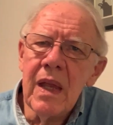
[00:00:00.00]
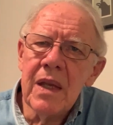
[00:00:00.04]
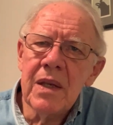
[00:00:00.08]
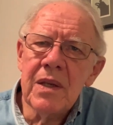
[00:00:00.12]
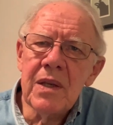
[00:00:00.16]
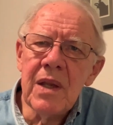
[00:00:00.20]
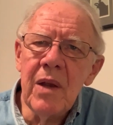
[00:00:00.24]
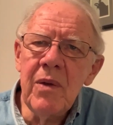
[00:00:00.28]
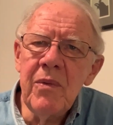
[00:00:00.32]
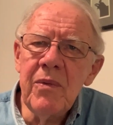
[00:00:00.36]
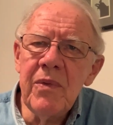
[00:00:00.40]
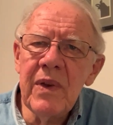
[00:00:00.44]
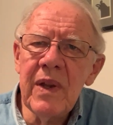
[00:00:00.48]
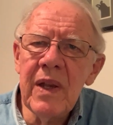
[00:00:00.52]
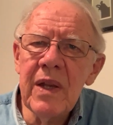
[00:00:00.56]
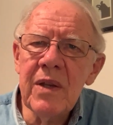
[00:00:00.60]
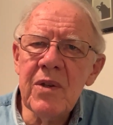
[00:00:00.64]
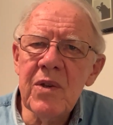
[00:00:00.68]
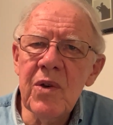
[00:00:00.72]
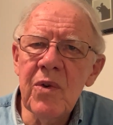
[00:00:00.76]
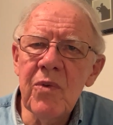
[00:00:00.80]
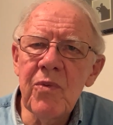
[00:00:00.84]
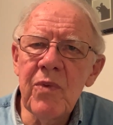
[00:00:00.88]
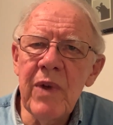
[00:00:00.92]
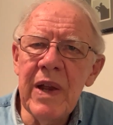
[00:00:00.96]
don't
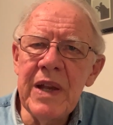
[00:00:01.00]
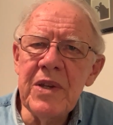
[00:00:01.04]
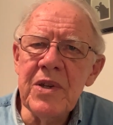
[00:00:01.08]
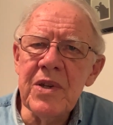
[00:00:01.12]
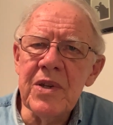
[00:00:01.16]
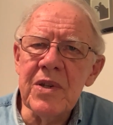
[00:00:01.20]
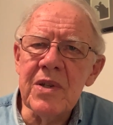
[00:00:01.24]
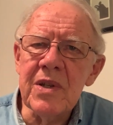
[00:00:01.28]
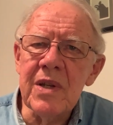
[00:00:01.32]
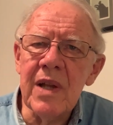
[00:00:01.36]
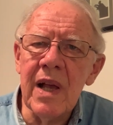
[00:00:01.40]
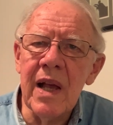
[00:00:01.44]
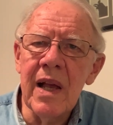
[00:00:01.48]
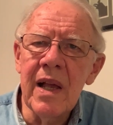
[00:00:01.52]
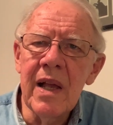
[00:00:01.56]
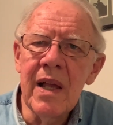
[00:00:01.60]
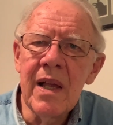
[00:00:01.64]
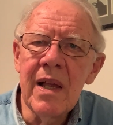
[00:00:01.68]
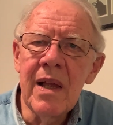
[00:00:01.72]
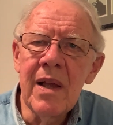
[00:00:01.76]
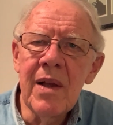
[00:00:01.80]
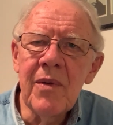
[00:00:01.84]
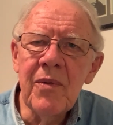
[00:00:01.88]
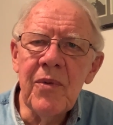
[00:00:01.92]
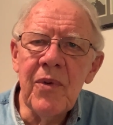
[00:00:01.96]
forget to register
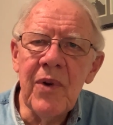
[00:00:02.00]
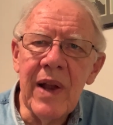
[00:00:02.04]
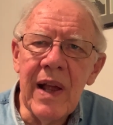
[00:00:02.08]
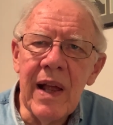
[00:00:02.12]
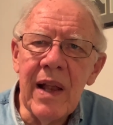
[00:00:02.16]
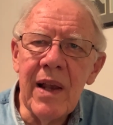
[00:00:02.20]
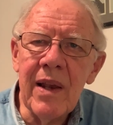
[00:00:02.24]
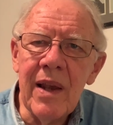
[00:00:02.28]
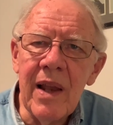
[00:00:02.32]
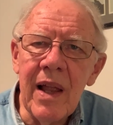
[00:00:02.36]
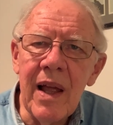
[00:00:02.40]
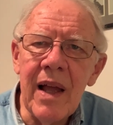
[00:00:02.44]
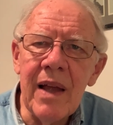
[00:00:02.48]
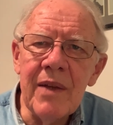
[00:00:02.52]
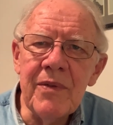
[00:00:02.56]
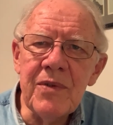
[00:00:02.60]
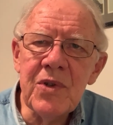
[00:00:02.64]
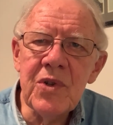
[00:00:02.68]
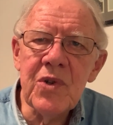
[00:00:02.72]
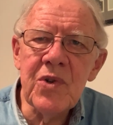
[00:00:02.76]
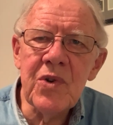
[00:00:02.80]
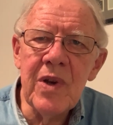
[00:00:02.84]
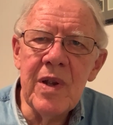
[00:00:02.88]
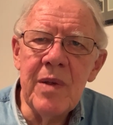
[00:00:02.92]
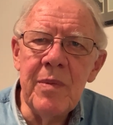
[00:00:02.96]
for our live
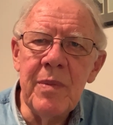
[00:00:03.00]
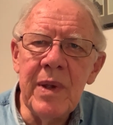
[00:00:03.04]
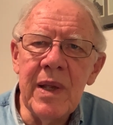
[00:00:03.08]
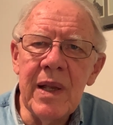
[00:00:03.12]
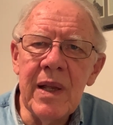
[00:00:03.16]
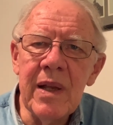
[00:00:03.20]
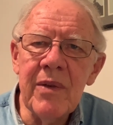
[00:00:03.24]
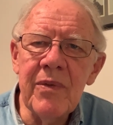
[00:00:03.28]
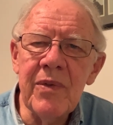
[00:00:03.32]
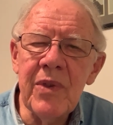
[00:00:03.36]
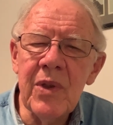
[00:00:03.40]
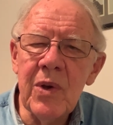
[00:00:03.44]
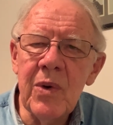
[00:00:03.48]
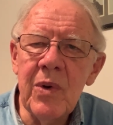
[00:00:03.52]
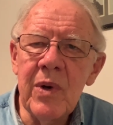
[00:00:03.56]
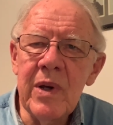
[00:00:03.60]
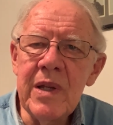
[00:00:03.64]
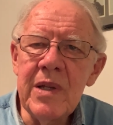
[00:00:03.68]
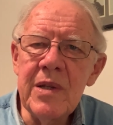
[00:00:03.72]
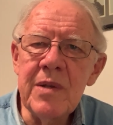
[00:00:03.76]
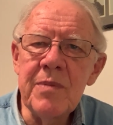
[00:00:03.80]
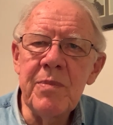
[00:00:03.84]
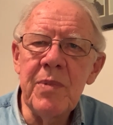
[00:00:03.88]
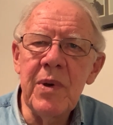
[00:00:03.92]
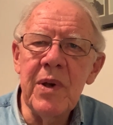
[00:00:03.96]
streaming of the
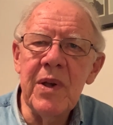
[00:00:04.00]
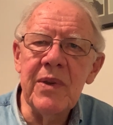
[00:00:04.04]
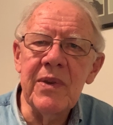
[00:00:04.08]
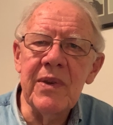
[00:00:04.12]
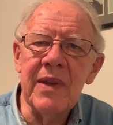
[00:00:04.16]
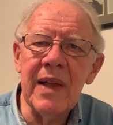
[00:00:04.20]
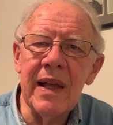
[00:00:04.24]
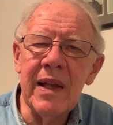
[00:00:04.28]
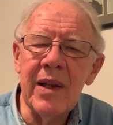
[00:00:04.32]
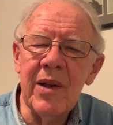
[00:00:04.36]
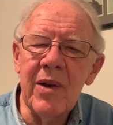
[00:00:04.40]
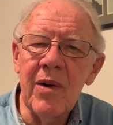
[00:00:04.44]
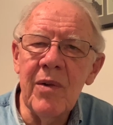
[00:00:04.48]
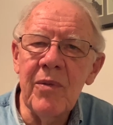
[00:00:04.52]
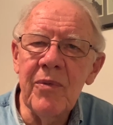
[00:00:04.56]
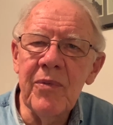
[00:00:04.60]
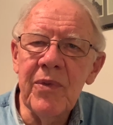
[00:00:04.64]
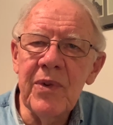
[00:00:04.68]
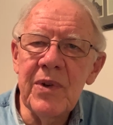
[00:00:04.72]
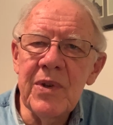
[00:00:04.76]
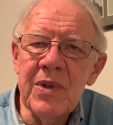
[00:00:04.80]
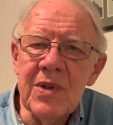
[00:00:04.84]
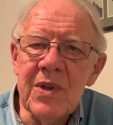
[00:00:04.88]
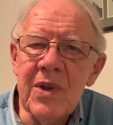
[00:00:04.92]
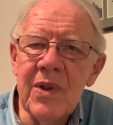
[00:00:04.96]
Queen's Birthday
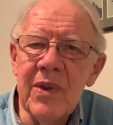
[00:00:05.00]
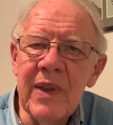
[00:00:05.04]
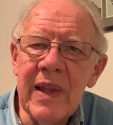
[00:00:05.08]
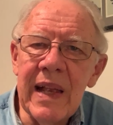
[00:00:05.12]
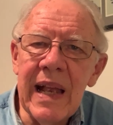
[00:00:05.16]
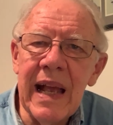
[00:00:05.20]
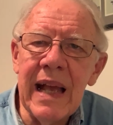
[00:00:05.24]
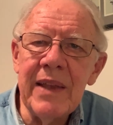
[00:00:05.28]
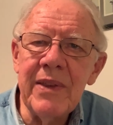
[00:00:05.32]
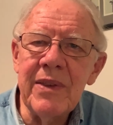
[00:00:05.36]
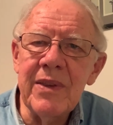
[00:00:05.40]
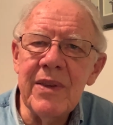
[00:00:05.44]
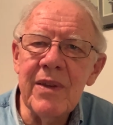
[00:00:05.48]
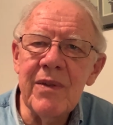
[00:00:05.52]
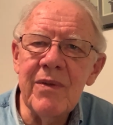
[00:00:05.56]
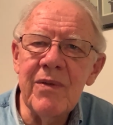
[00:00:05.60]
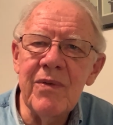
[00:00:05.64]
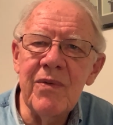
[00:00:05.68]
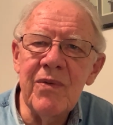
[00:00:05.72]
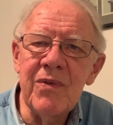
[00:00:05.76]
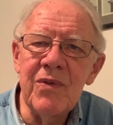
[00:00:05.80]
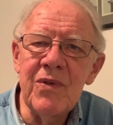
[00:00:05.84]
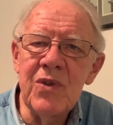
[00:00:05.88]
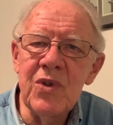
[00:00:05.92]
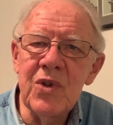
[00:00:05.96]
Conference on the 8th of
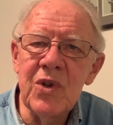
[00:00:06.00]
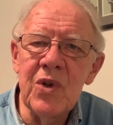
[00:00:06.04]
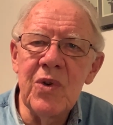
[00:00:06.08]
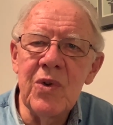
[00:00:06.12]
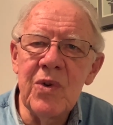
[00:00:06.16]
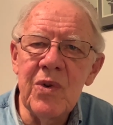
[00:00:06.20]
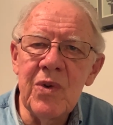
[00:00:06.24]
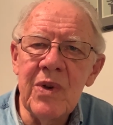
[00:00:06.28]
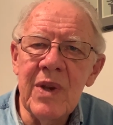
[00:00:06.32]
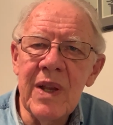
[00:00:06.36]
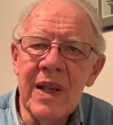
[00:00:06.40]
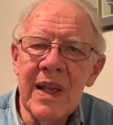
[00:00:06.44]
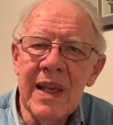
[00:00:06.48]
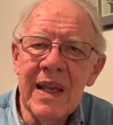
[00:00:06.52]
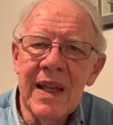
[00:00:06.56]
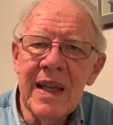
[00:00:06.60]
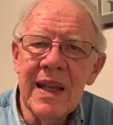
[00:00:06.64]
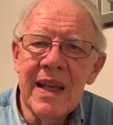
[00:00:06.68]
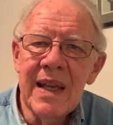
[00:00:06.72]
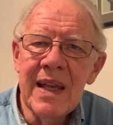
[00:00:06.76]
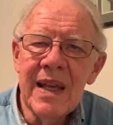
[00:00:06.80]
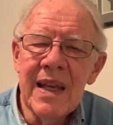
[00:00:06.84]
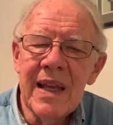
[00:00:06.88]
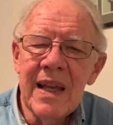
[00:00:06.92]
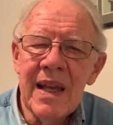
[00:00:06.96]
June.
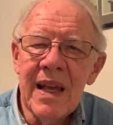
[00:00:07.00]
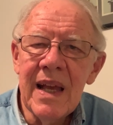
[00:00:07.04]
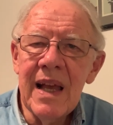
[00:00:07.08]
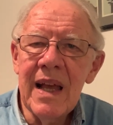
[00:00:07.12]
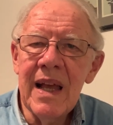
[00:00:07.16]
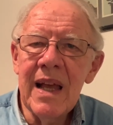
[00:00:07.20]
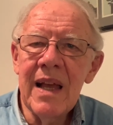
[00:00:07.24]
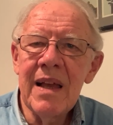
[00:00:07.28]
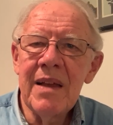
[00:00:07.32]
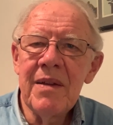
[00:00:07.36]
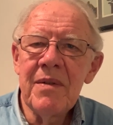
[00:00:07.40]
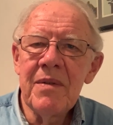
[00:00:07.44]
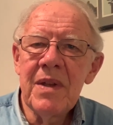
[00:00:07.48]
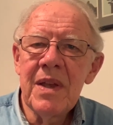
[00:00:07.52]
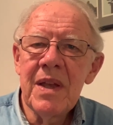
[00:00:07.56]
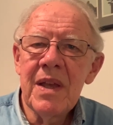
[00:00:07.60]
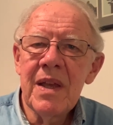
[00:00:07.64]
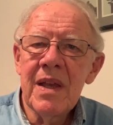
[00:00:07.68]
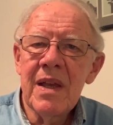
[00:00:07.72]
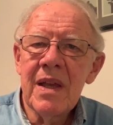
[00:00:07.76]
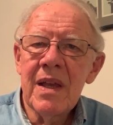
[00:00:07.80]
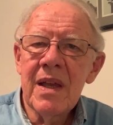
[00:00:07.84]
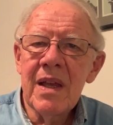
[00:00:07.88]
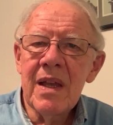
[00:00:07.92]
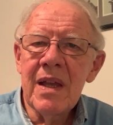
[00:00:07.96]

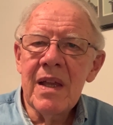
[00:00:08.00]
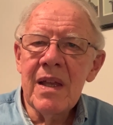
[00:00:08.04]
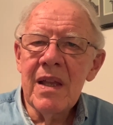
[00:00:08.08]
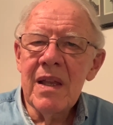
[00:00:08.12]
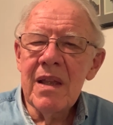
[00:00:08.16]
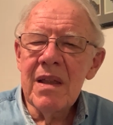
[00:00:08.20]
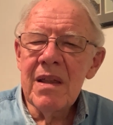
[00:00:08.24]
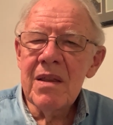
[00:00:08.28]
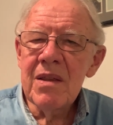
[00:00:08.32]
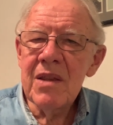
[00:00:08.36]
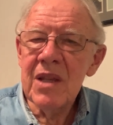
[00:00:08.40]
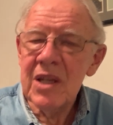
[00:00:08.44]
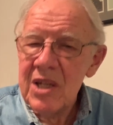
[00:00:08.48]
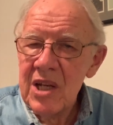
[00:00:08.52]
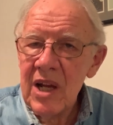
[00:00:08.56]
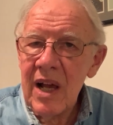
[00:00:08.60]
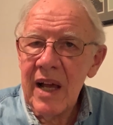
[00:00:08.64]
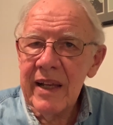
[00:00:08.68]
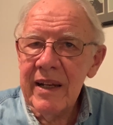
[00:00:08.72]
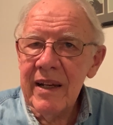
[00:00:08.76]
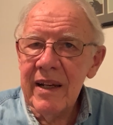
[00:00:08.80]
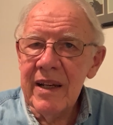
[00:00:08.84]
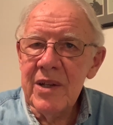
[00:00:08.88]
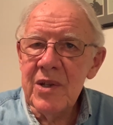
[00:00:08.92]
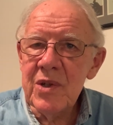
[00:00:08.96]
The
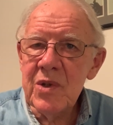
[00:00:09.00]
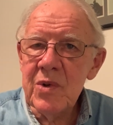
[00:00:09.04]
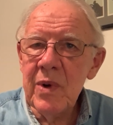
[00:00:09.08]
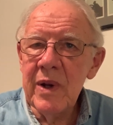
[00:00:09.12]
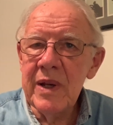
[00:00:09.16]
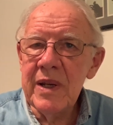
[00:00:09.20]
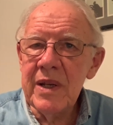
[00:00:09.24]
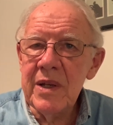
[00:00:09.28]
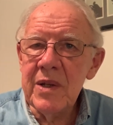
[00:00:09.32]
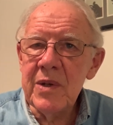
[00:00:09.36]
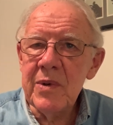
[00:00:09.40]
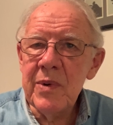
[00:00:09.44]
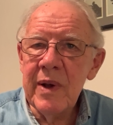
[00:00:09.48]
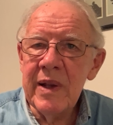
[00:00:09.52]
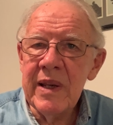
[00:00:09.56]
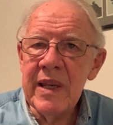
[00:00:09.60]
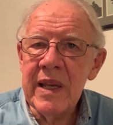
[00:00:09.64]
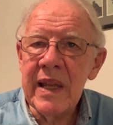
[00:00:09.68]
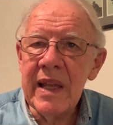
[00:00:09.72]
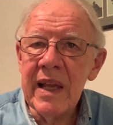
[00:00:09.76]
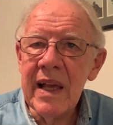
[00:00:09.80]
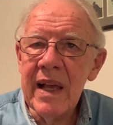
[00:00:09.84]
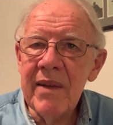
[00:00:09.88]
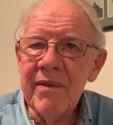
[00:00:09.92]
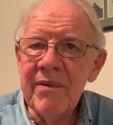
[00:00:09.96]
title is
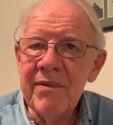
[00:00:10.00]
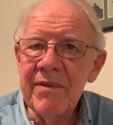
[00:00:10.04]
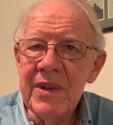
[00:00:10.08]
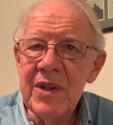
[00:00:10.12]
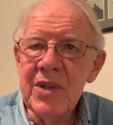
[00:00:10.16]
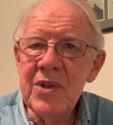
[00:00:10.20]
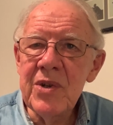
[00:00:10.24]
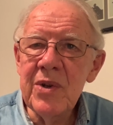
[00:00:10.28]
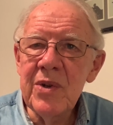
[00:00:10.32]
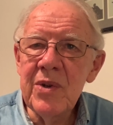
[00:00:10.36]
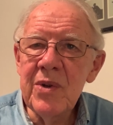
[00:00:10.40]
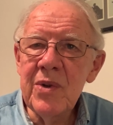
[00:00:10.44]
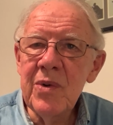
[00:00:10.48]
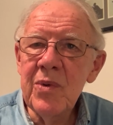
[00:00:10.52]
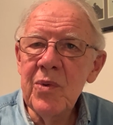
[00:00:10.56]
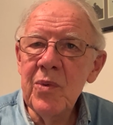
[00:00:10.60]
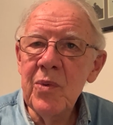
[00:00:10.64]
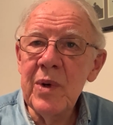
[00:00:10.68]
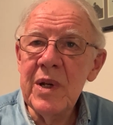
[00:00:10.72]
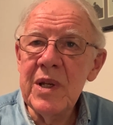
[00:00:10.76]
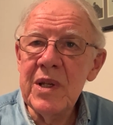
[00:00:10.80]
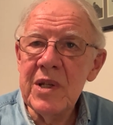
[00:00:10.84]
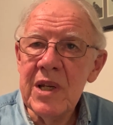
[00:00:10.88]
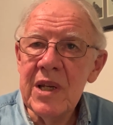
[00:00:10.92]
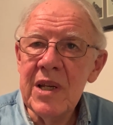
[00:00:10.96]
2020, A Vision
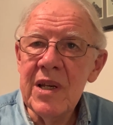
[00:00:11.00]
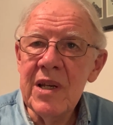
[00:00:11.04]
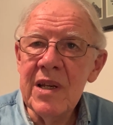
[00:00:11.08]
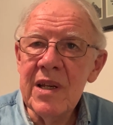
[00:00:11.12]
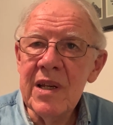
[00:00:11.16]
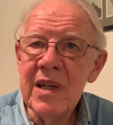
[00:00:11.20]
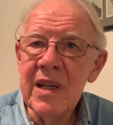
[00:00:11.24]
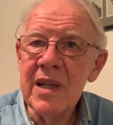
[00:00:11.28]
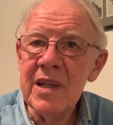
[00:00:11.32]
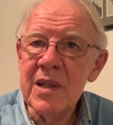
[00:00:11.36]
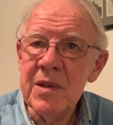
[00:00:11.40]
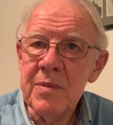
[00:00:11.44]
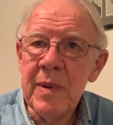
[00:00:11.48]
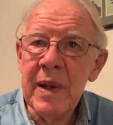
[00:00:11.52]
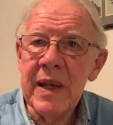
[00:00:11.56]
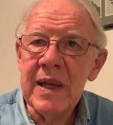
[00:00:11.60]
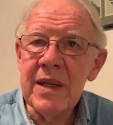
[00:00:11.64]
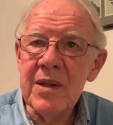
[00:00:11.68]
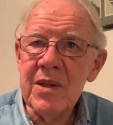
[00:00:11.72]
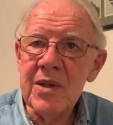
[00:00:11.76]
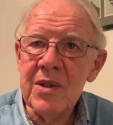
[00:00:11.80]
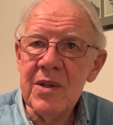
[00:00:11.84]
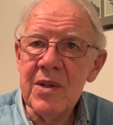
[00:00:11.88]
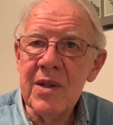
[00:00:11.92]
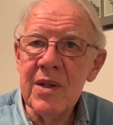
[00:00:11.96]
We Didn't
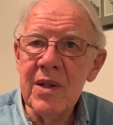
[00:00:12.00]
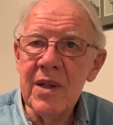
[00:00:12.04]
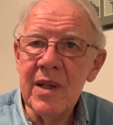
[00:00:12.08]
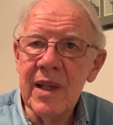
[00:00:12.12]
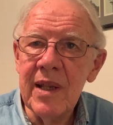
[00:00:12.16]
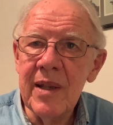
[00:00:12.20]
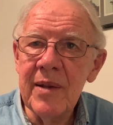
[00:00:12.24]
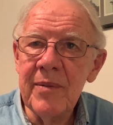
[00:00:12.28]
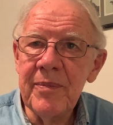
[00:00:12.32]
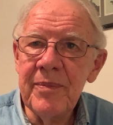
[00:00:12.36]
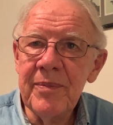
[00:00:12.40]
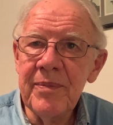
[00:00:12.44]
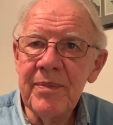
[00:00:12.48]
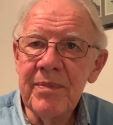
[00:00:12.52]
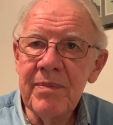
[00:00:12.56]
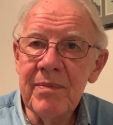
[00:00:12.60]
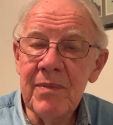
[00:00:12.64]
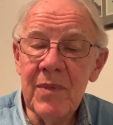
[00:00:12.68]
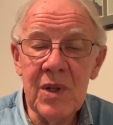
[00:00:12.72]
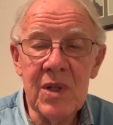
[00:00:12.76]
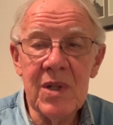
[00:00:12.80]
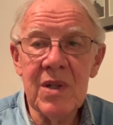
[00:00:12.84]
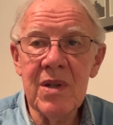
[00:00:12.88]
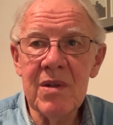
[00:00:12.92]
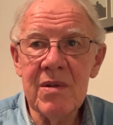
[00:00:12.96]
Expect to See,
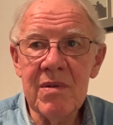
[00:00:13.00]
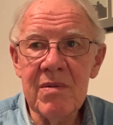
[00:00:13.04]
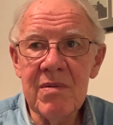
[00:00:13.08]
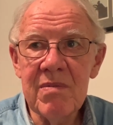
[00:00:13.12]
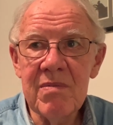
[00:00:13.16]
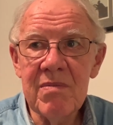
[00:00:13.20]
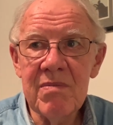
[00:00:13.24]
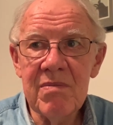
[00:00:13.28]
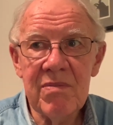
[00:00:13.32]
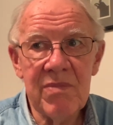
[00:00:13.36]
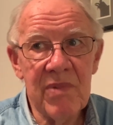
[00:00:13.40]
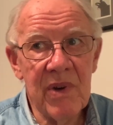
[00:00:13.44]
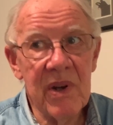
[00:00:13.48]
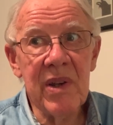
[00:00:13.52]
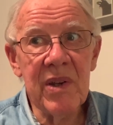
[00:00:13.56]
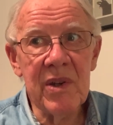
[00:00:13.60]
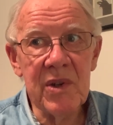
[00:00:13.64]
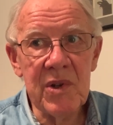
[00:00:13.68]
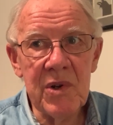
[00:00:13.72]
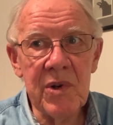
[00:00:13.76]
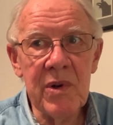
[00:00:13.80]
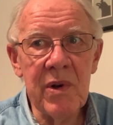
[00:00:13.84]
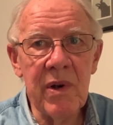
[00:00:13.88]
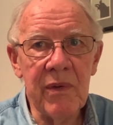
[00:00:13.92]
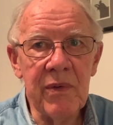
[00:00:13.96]
which is pretty
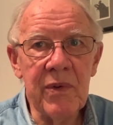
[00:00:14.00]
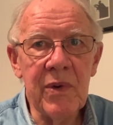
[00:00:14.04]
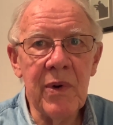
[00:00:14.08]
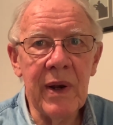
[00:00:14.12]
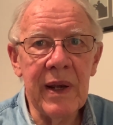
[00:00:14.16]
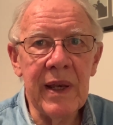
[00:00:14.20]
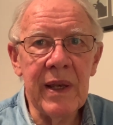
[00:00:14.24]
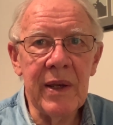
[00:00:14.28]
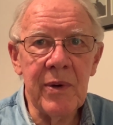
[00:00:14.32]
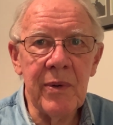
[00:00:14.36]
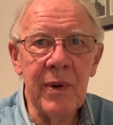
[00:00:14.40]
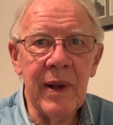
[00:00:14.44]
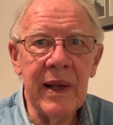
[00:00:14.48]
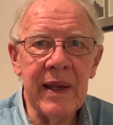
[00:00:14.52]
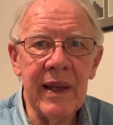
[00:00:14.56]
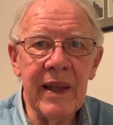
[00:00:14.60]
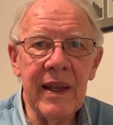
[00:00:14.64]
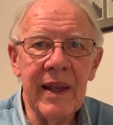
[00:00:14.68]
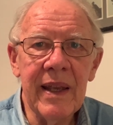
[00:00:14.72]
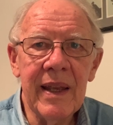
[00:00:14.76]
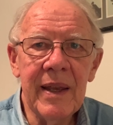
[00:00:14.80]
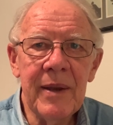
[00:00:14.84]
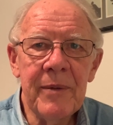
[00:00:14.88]
true of 2020.